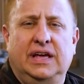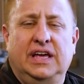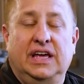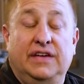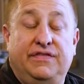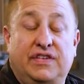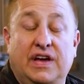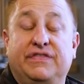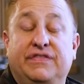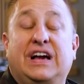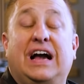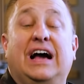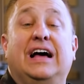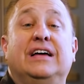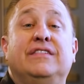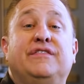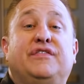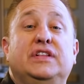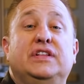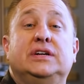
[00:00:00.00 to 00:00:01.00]
If you have
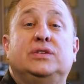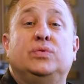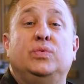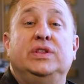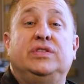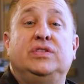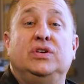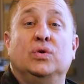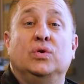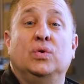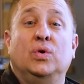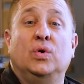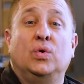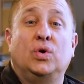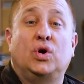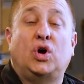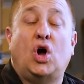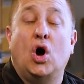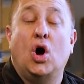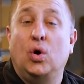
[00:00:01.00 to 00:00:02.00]
conflict with your
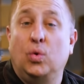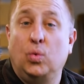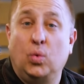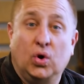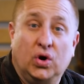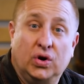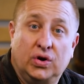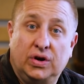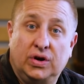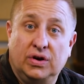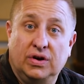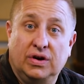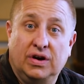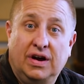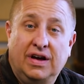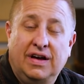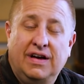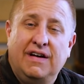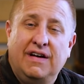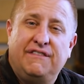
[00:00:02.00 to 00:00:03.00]
coworker,
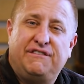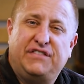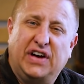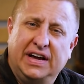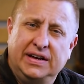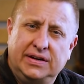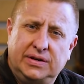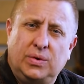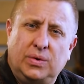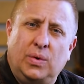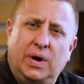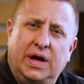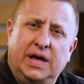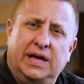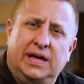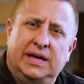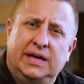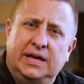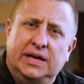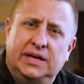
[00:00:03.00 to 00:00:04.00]
find a
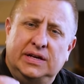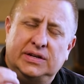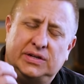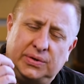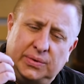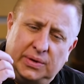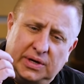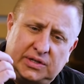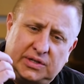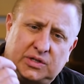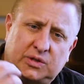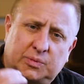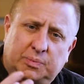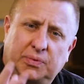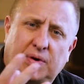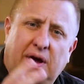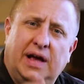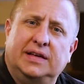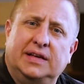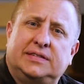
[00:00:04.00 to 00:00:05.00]
way to
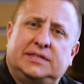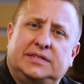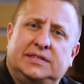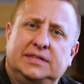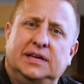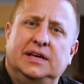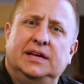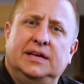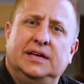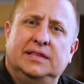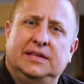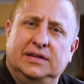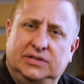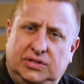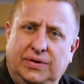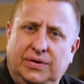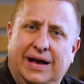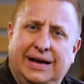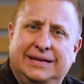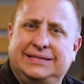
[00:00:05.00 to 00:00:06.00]
express that
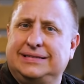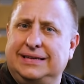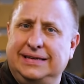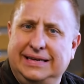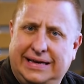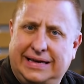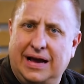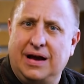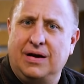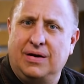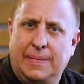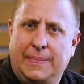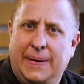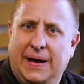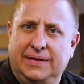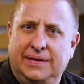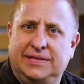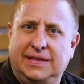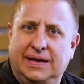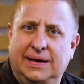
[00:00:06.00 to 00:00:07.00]
you actually care
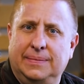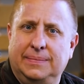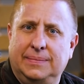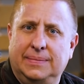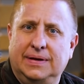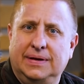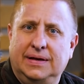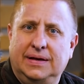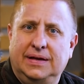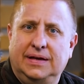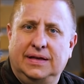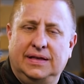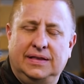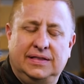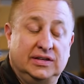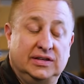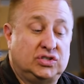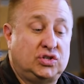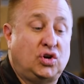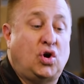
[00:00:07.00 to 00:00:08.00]
about them.
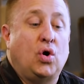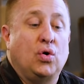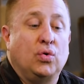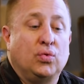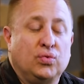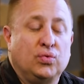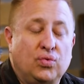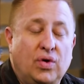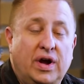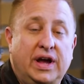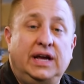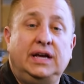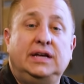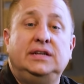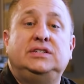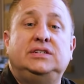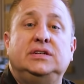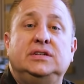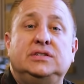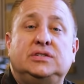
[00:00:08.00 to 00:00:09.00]
This
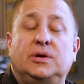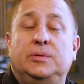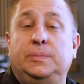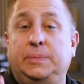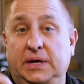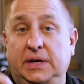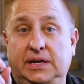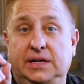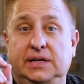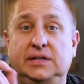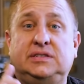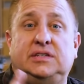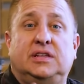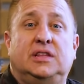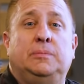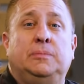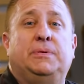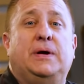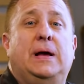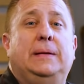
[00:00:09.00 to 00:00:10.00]
courageous obedience to
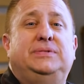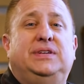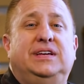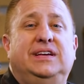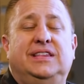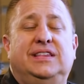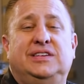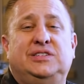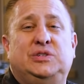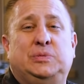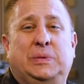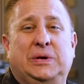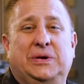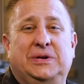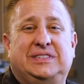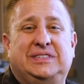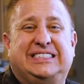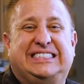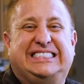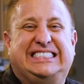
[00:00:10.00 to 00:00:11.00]
the prompting of the
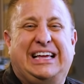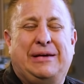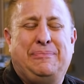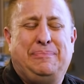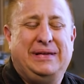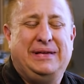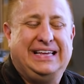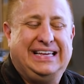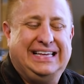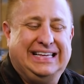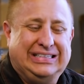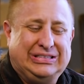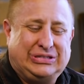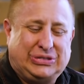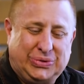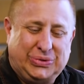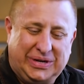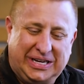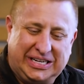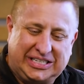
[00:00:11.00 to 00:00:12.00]
Spirit, stepping
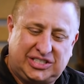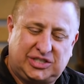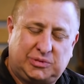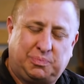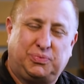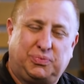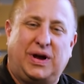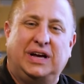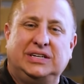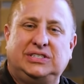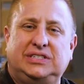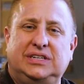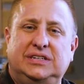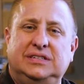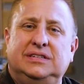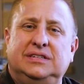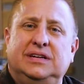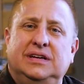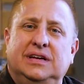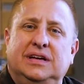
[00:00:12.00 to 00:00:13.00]
into
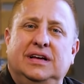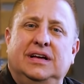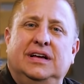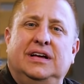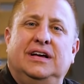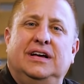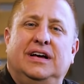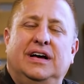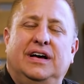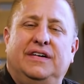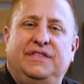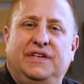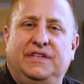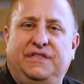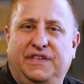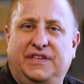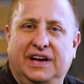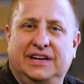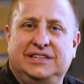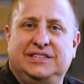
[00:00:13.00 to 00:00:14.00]
expression of
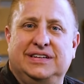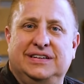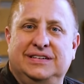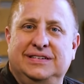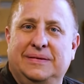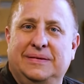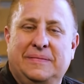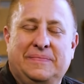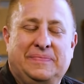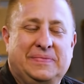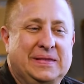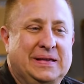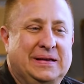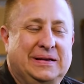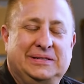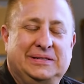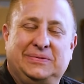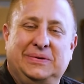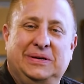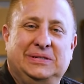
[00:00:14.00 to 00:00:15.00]
affection.
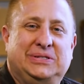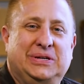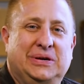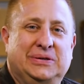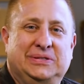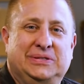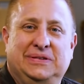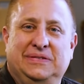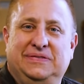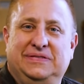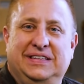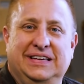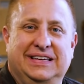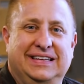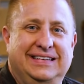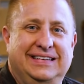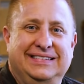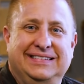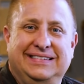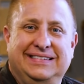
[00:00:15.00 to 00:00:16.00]
That's what Joseph did.